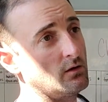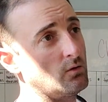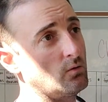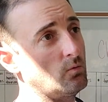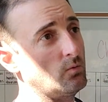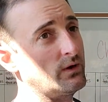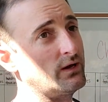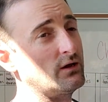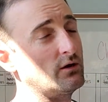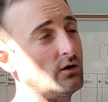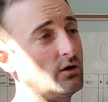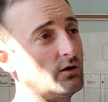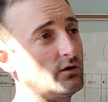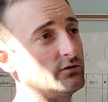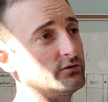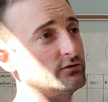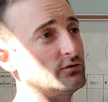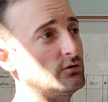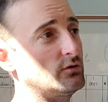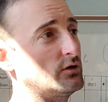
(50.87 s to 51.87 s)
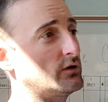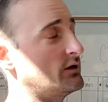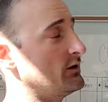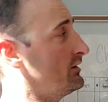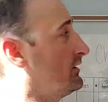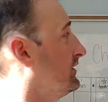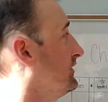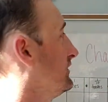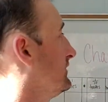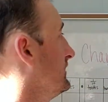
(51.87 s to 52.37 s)
We can also look at
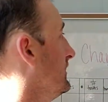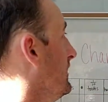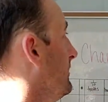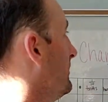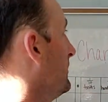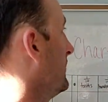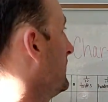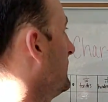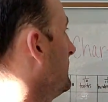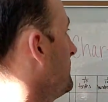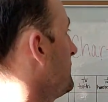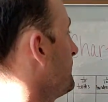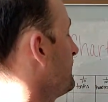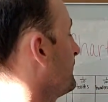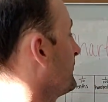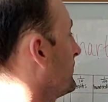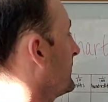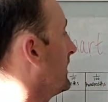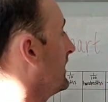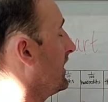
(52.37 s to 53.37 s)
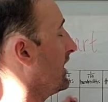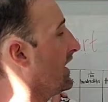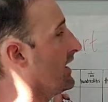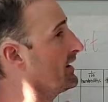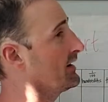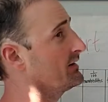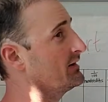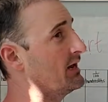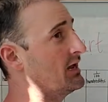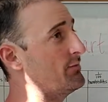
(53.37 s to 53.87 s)
this number
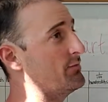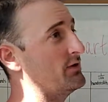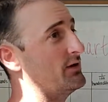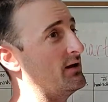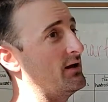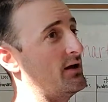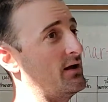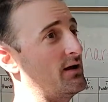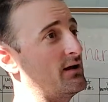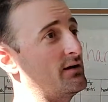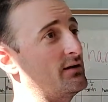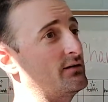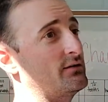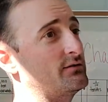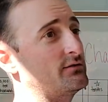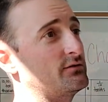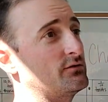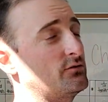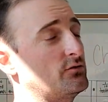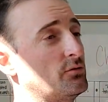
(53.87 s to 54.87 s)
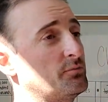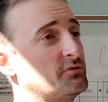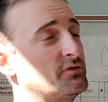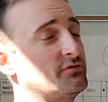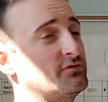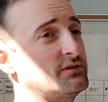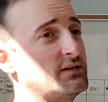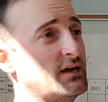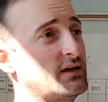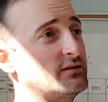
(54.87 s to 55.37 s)
and name it as groups
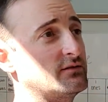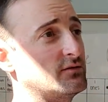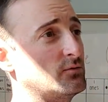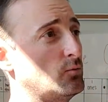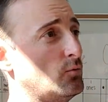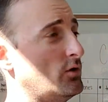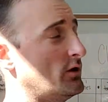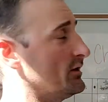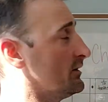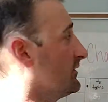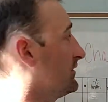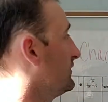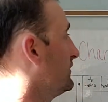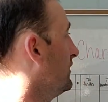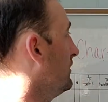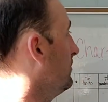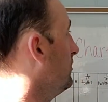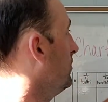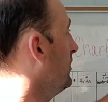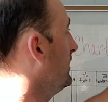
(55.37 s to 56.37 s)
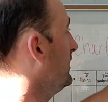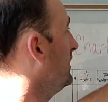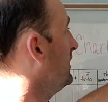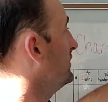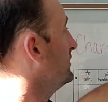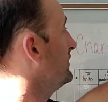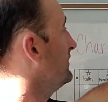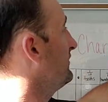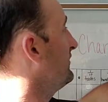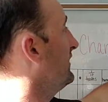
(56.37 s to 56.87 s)
of tens and ones. So
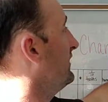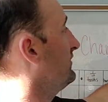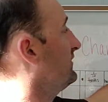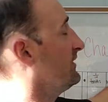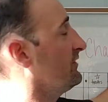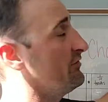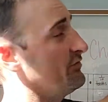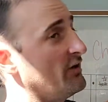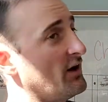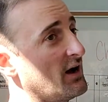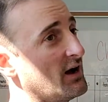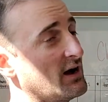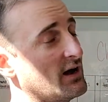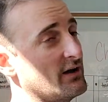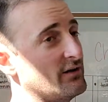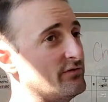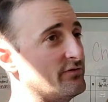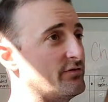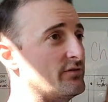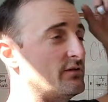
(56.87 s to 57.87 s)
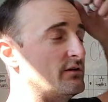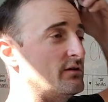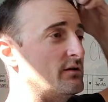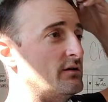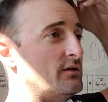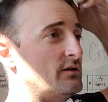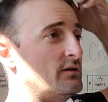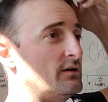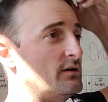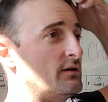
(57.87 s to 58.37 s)
155,
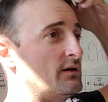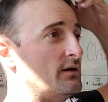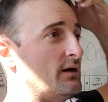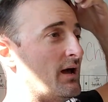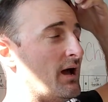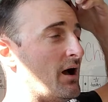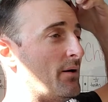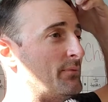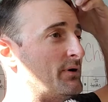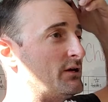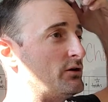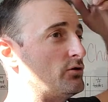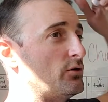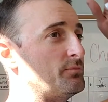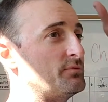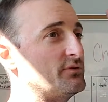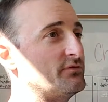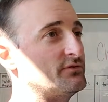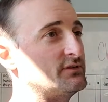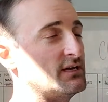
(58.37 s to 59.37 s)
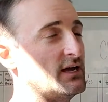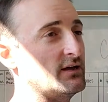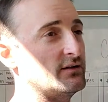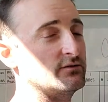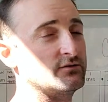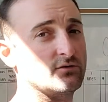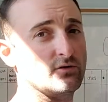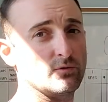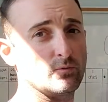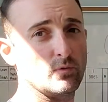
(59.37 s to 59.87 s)
how many groups of tens
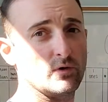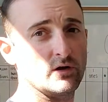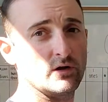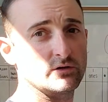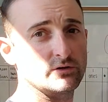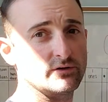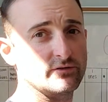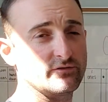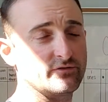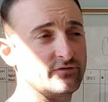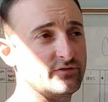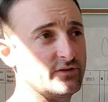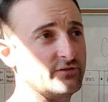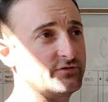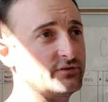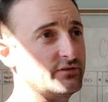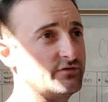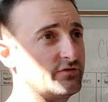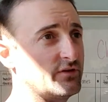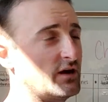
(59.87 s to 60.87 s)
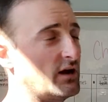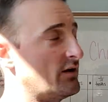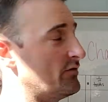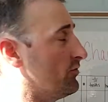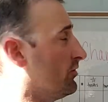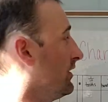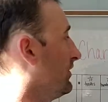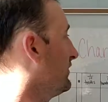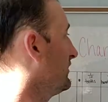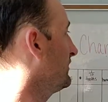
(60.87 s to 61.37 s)
are in 155?
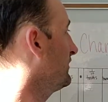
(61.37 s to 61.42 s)
Well, there's